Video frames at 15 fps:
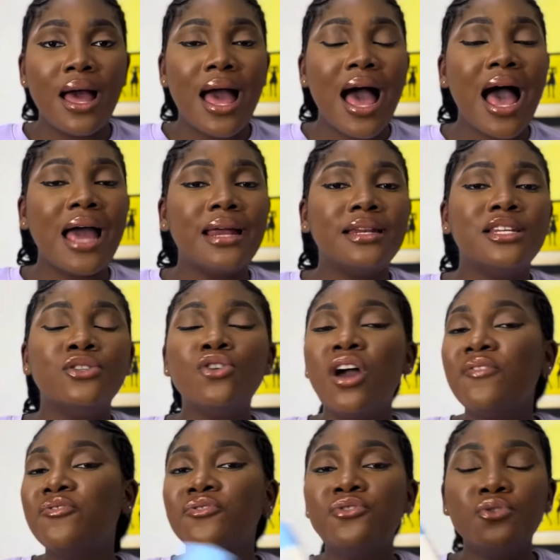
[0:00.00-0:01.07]
I did not
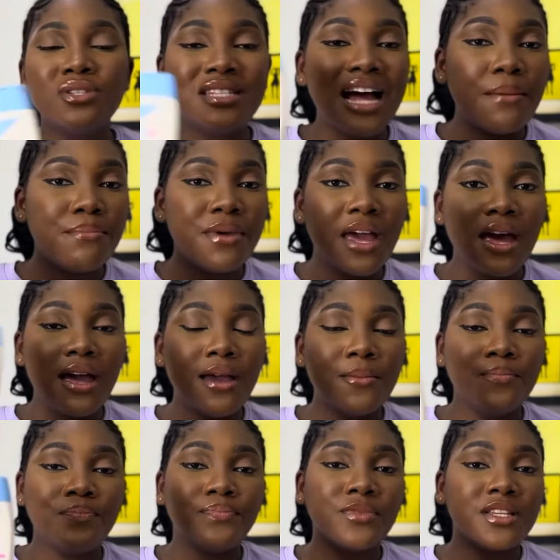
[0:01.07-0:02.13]
even use that
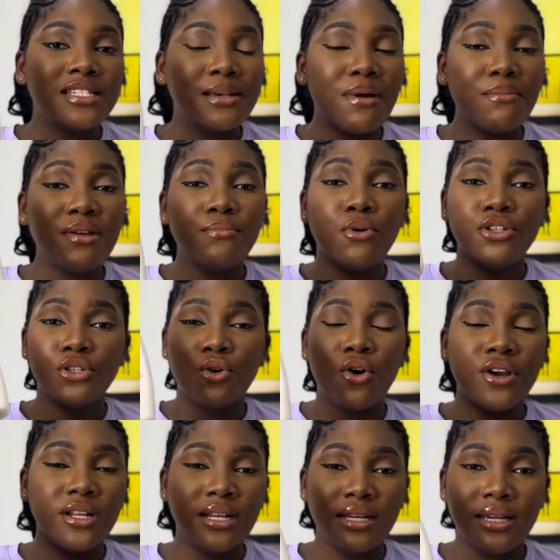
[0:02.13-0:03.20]
Sebamed body oil
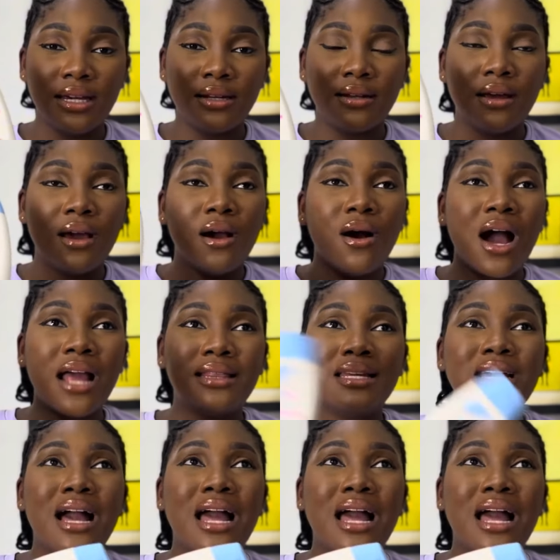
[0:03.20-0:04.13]
again. I think I